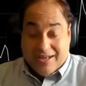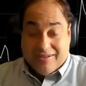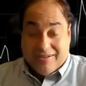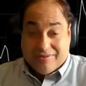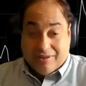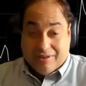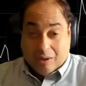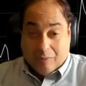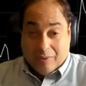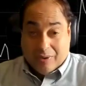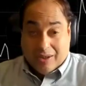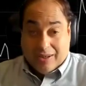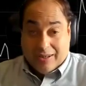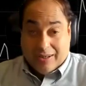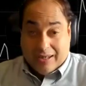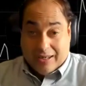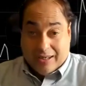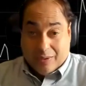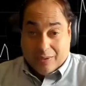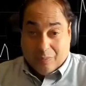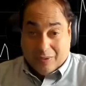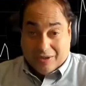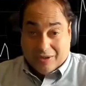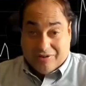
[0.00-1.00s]
is our
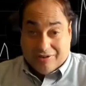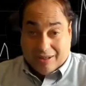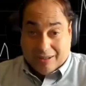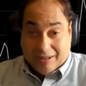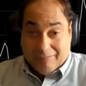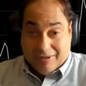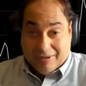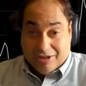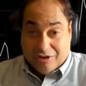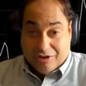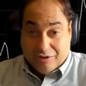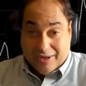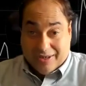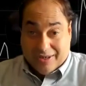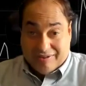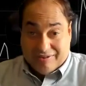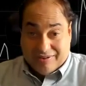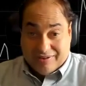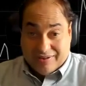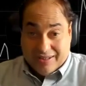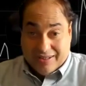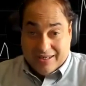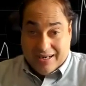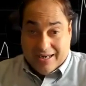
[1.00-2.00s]
WhatsApp
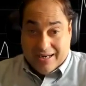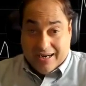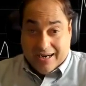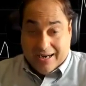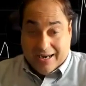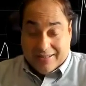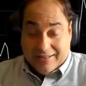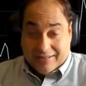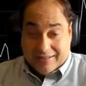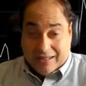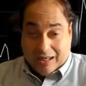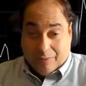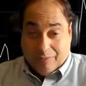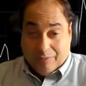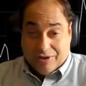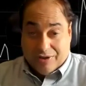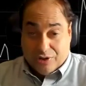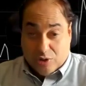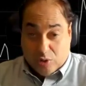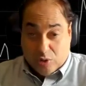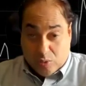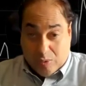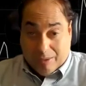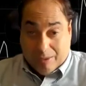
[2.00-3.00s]
address. And then our
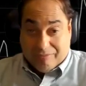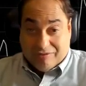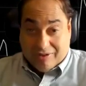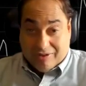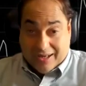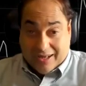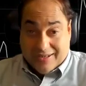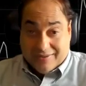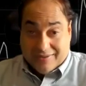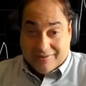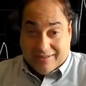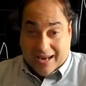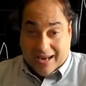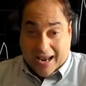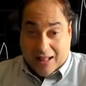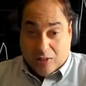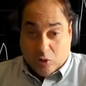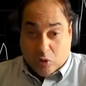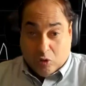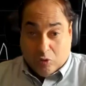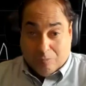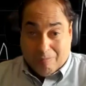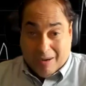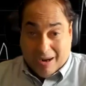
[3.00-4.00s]
new website is
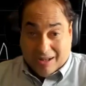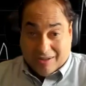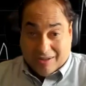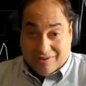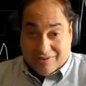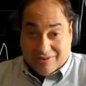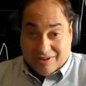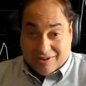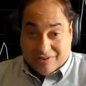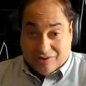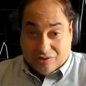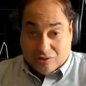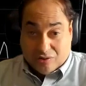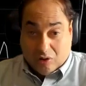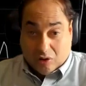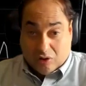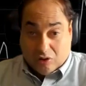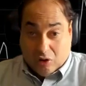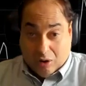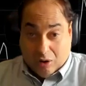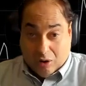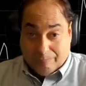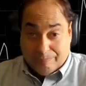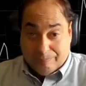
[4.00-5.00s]

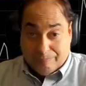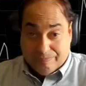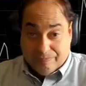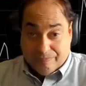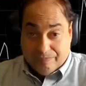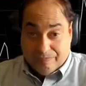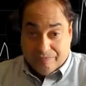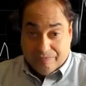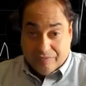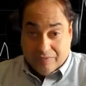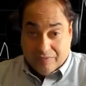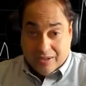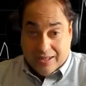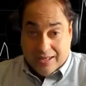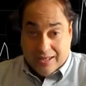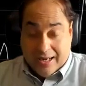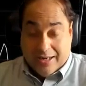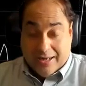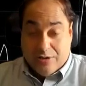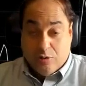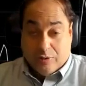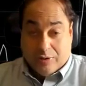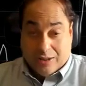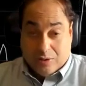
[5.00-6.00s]
algomasters.com.
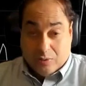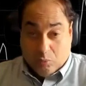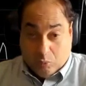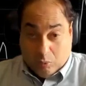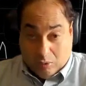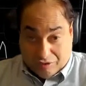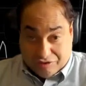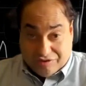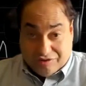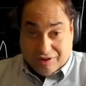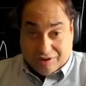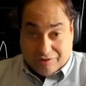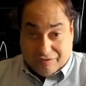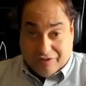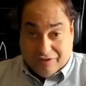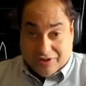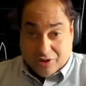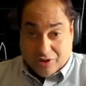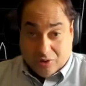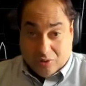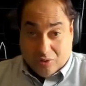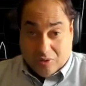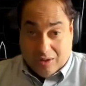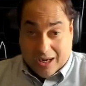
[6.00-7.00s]
And you can watch this
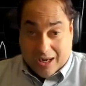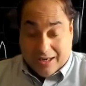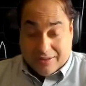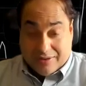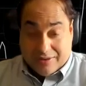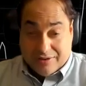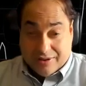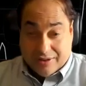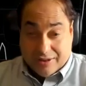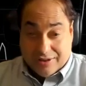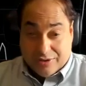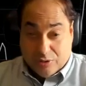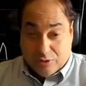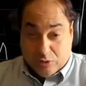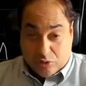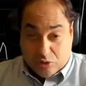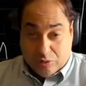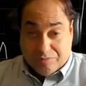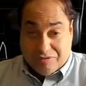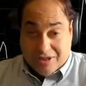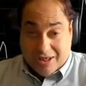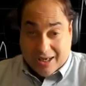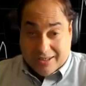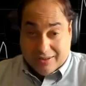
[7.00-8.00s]
video at
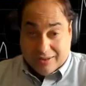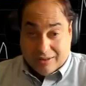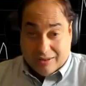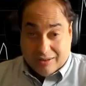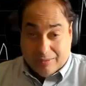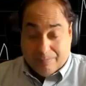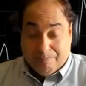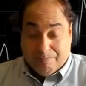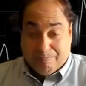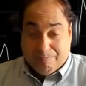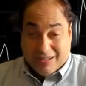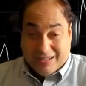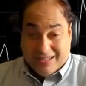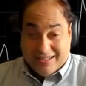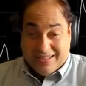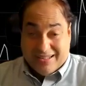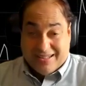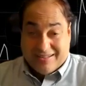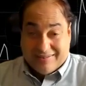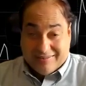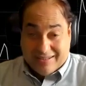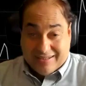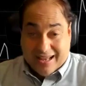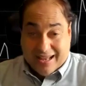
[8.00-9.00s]
YouTube channel,
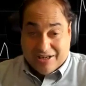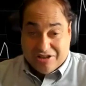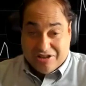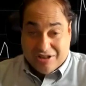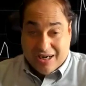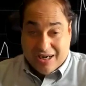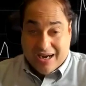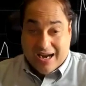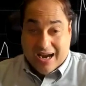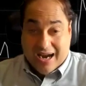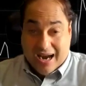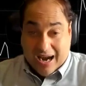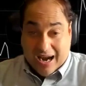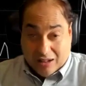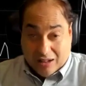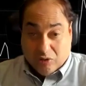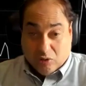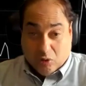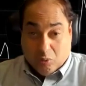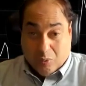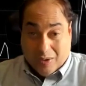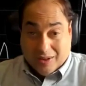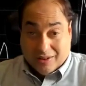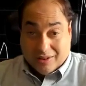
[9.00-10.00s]

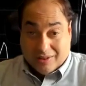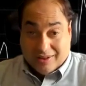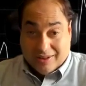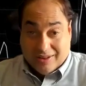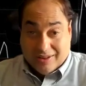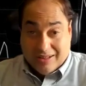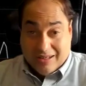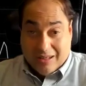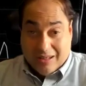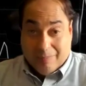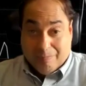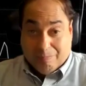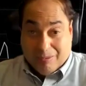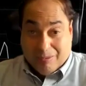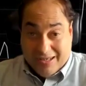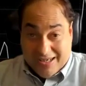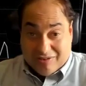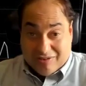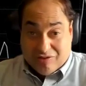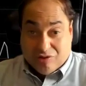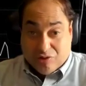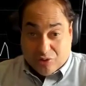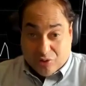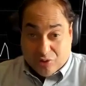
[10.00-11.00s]
bit.ly/algowealth.
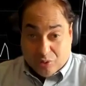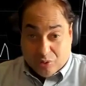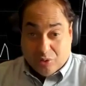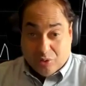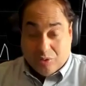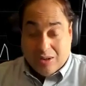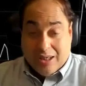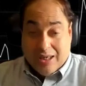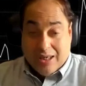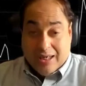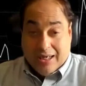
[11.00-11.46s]
Please do